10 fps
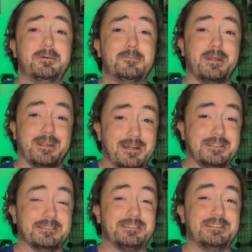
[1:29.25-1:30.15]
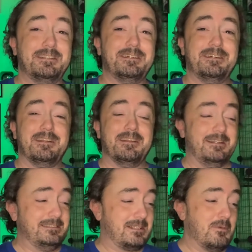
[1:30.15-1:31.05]
Because
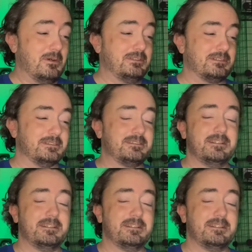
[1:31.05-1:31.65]
these commercials